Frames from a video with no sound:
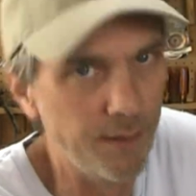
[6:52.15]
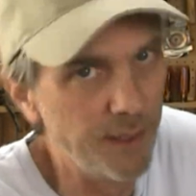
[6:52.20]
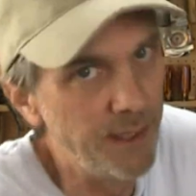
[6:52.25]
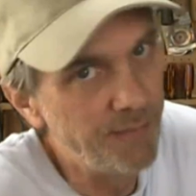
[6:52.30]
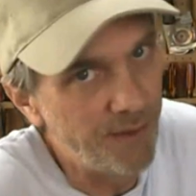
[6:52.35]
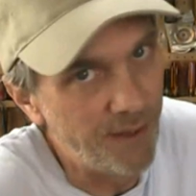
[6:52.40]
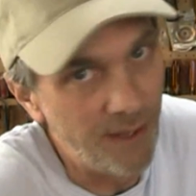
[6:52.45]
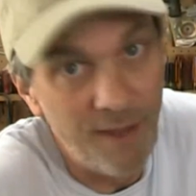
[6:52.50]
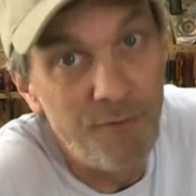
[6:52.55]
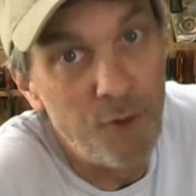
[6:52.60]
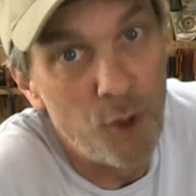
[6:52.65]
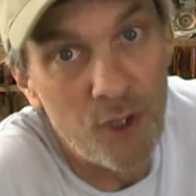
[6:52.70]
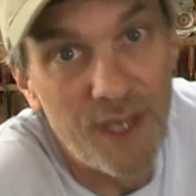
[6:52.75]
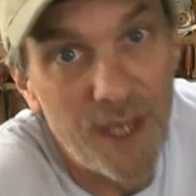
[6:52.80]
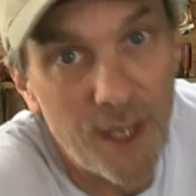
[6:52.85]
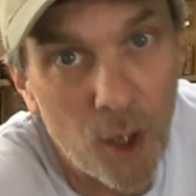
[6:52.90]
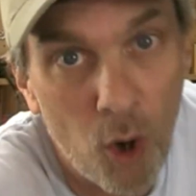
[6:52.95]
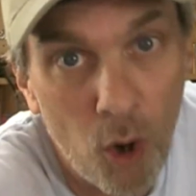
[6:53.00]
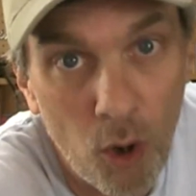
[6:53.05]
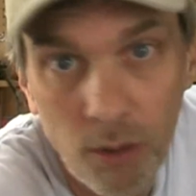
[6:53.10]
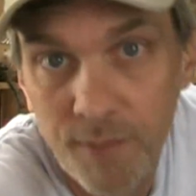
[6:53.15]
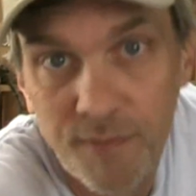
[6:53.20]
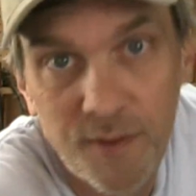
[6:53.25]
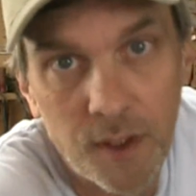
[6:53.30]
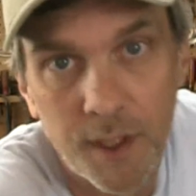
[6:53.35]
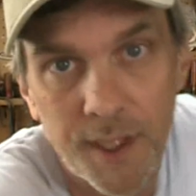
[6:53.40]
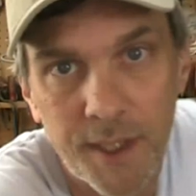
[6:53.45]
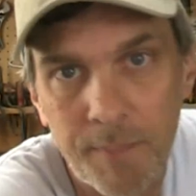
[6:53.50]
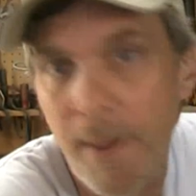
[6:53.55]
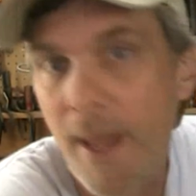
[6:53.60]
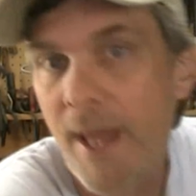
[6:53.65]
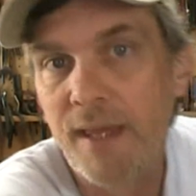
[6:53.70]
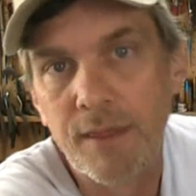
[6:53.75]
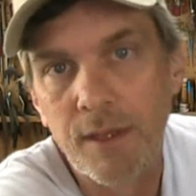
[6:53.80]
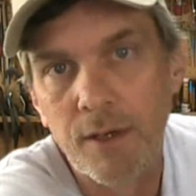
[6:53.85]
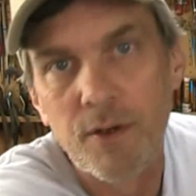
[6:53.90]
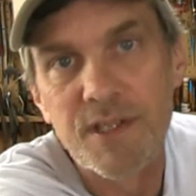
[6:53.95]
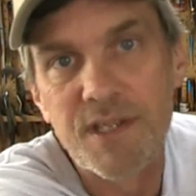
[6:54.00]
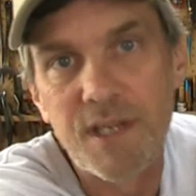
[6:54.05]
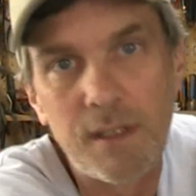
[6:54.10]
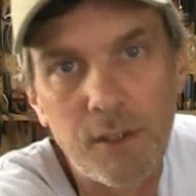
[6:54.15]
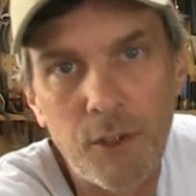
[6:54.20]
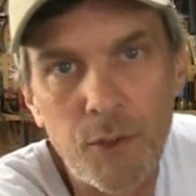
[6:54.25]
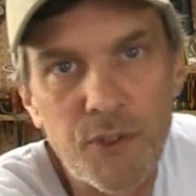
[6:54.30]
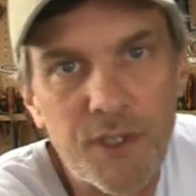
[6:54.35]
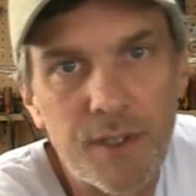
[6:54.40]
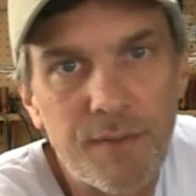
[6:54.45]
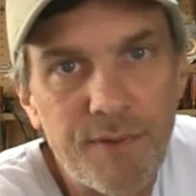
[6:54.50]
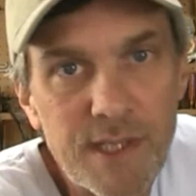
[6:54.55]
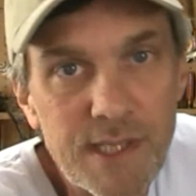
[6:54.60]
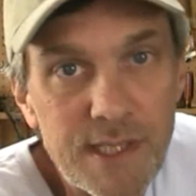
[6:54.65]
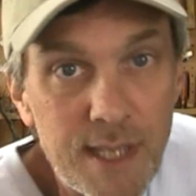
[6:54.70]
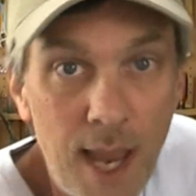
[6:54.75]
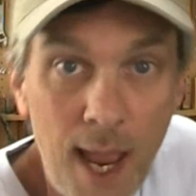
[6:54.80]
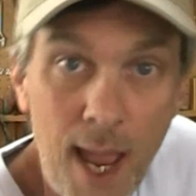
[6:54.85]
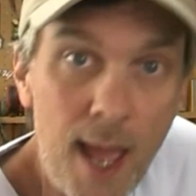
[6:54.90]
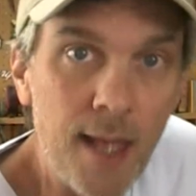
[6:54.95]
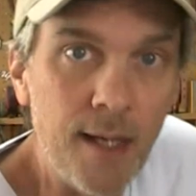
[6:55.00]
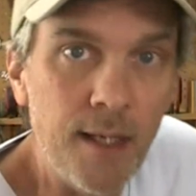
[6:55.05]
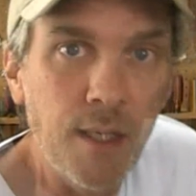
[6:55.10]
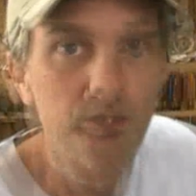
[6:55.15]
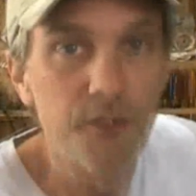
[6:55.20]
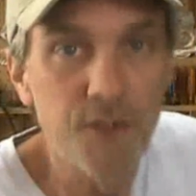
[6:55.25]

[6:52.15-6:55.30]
Even if you can get a hold of ClickBank, they're as elusive as Ted.